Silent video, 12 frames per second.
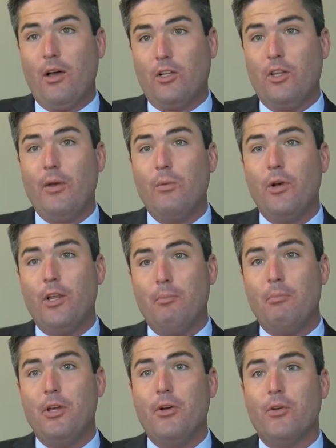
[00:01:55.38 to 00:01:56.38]
Glenwood and
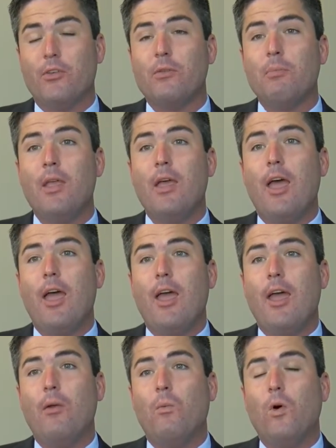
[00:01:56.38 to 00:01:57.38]
Beers.
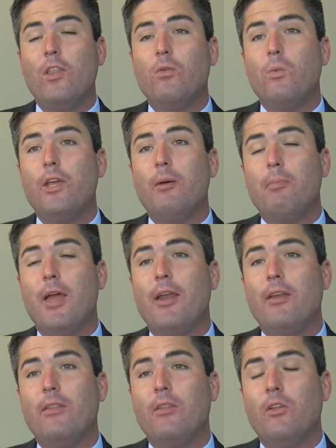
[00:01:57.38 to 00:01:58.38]
And once we
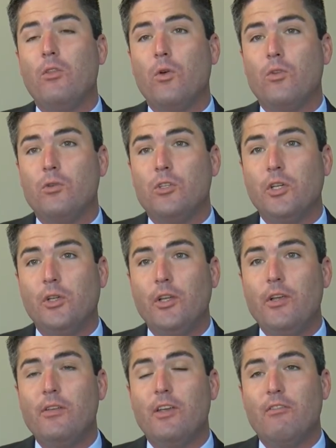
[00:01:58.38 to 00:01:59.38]
abandon those
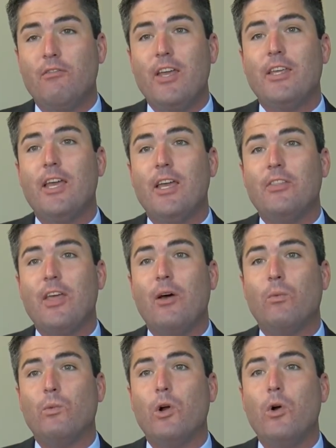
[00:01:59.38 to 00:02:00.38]
utilities and vacate that
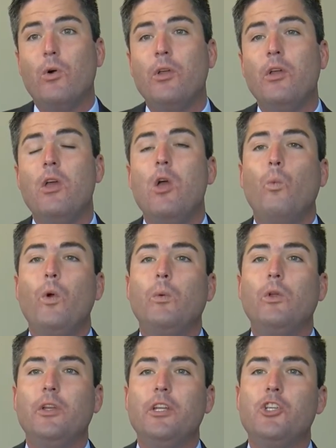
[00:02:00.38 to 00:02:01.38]
road, we
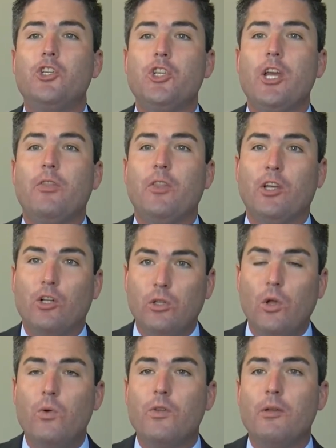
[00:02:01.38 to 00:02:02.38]
will initiate the
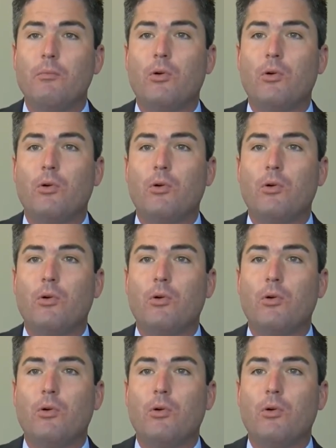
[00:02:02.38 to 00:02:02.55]
closing